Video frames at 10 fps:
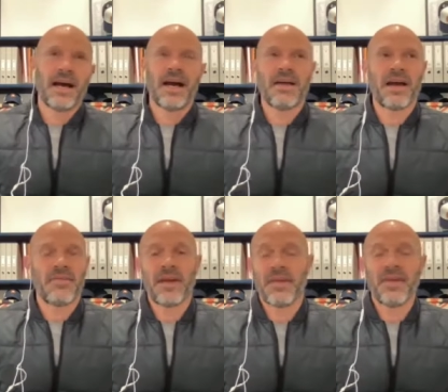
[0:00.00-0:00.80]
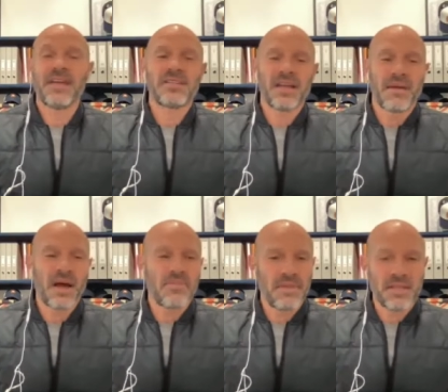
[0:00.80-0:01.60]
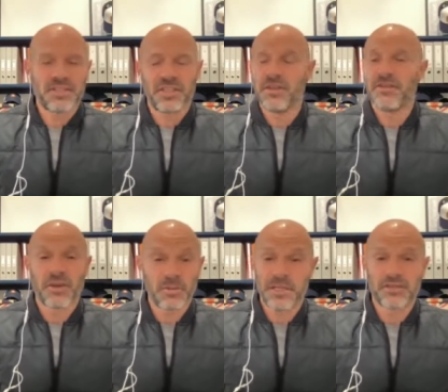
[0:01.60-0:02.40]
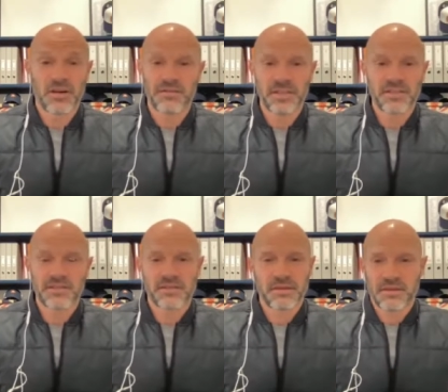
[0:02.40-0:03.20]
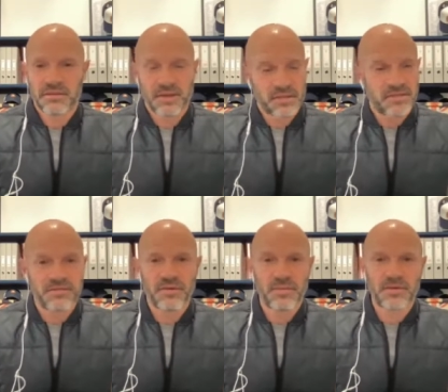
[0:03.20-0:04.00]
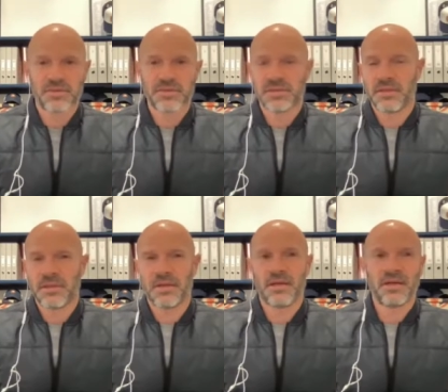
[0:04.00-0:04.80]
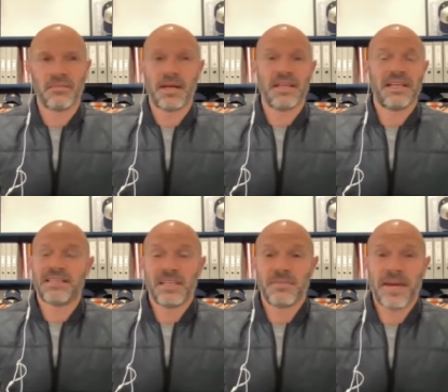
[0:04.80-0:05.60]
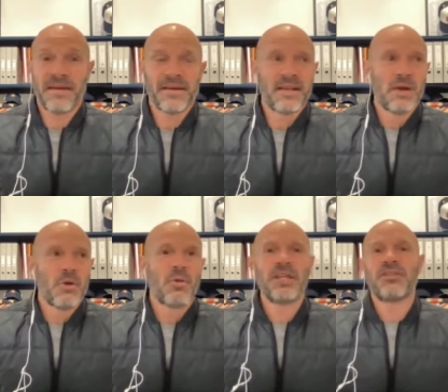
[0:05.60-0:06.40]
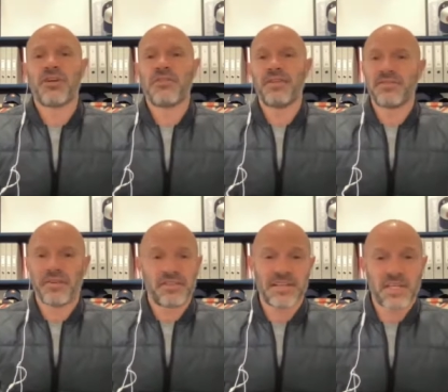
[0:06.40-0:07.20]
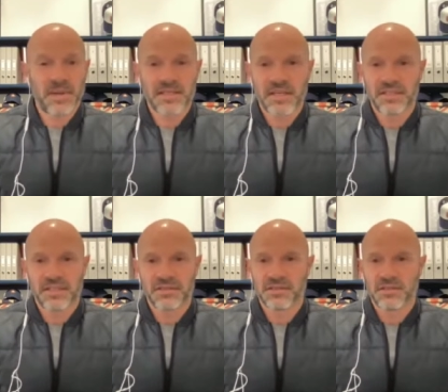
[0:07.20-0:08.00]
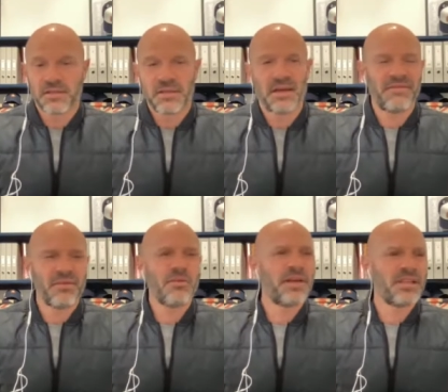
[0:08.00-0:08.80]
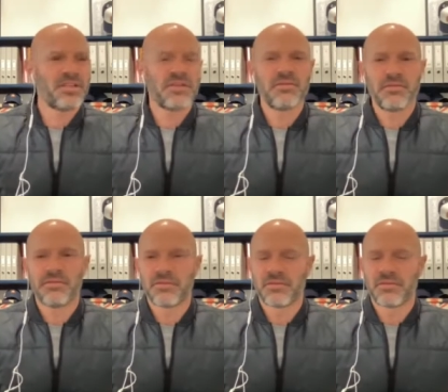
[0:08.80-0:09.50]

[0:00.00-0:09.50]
I think it's a mixture. You've got to win trophies first and foremost, and it's about winning trophies versus expectation. If you're winning